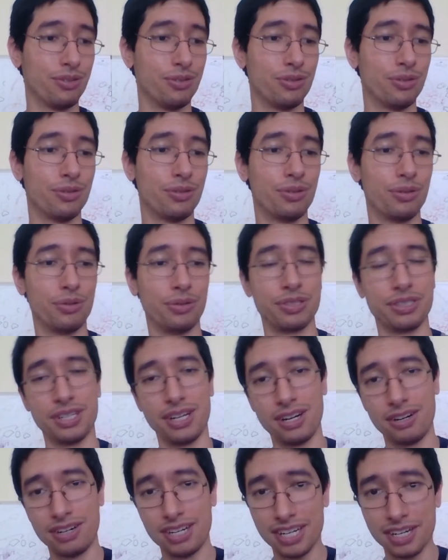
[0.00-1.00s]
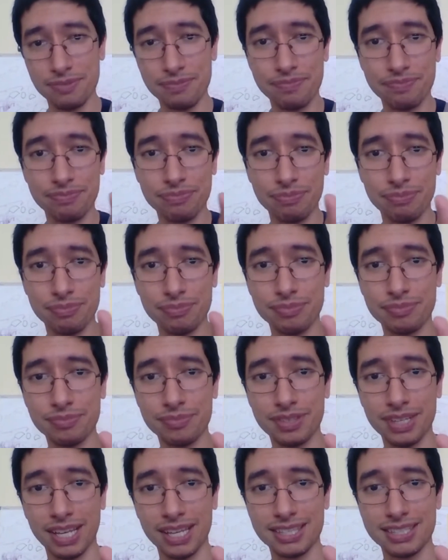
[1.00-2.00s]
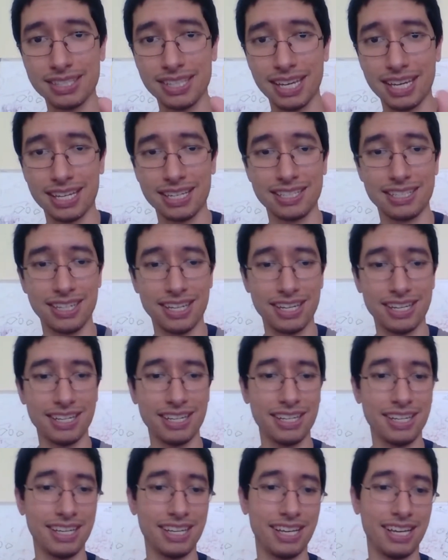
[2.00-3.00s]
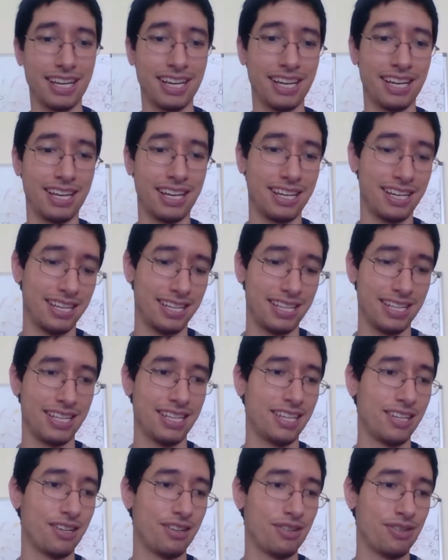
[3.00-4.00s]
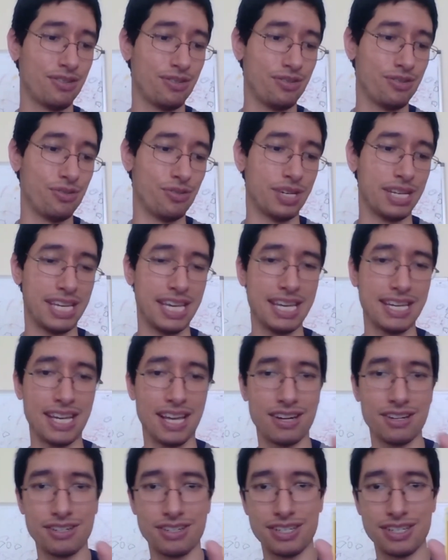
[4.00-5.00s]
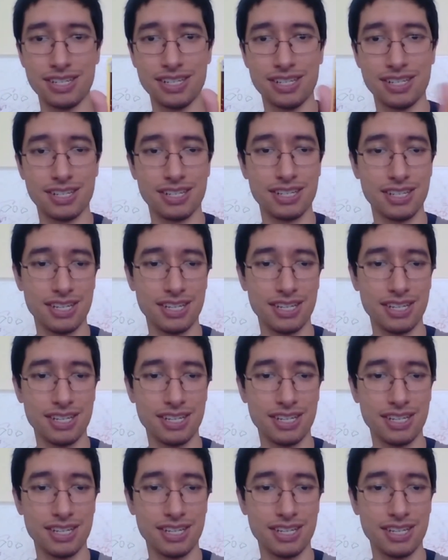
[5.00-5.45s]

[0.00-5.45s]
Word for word: We're, we're souring at second gen. Ooh, heat energy.